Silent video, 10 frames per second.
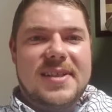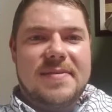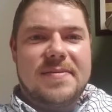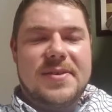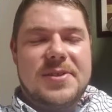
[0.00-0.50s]

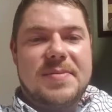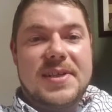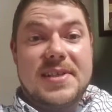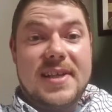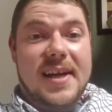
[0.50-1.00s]
If there's
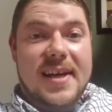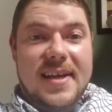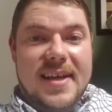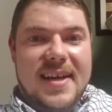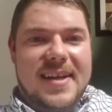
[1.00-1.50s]
places that I
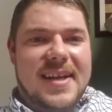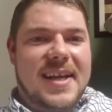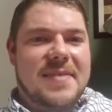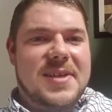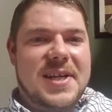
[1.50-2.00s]
can't get, I
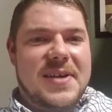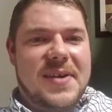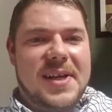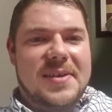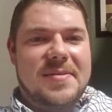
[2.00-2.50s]
have to get
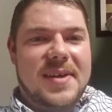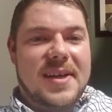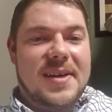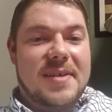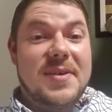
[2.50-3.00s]
creative,
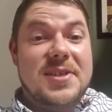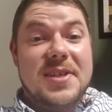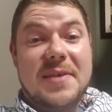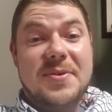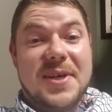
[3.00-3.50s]
and
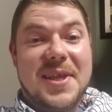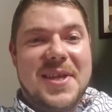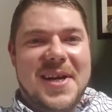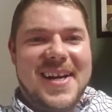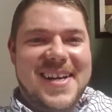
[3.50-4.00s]
eventually I will get
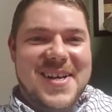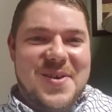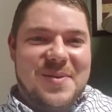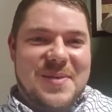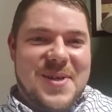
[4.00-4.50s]
there,
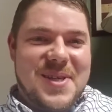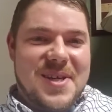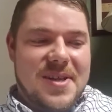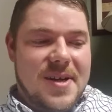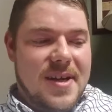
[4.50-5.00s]
one way or
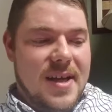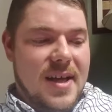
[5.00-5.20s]
the other.